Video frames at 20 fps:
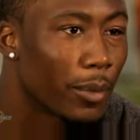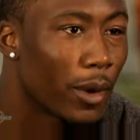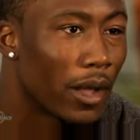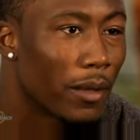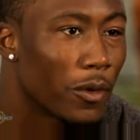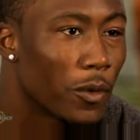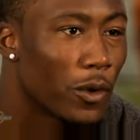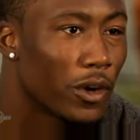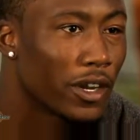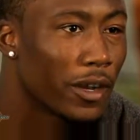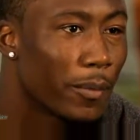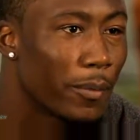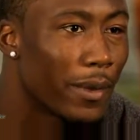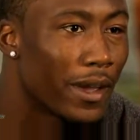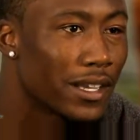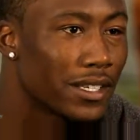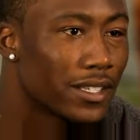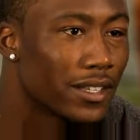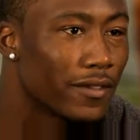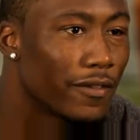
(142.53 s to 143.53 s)
probably one of the
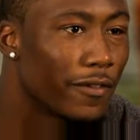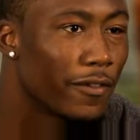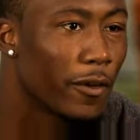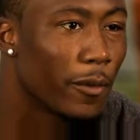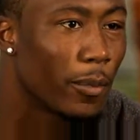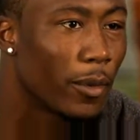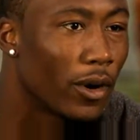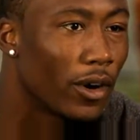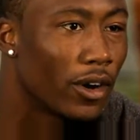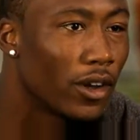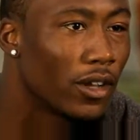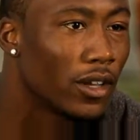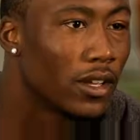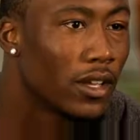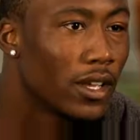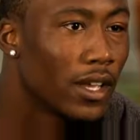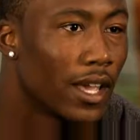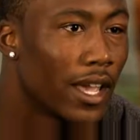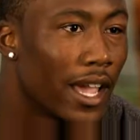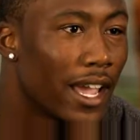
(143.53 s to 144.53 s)
best in football,
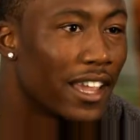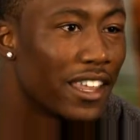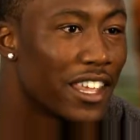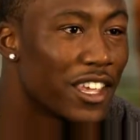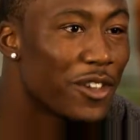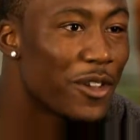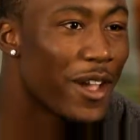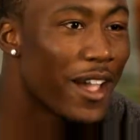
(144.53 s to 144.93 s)
and then